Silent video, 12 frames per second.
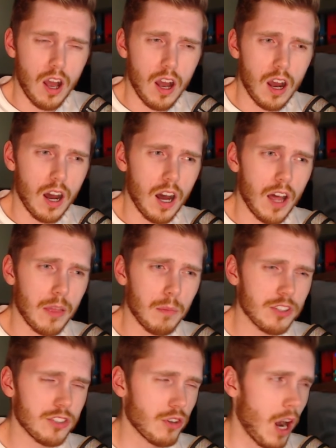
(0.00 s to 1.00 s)
The
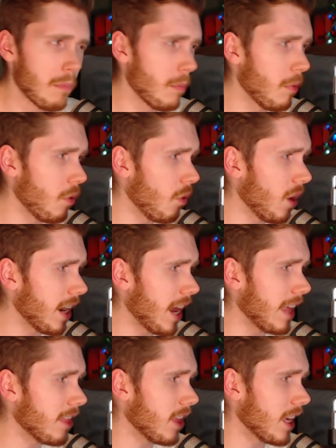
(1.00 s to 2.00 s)
most droppable one,
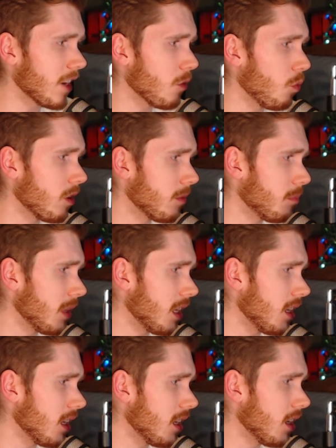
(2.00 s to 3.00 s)
I think, would
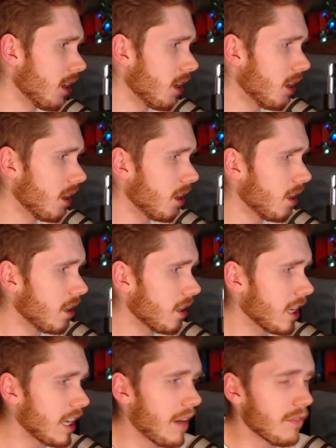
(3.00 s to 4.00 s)
be
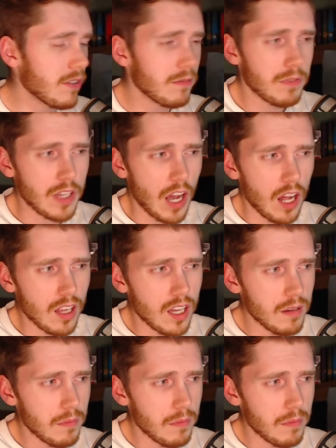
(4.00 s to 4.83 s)
Kevin Fiala.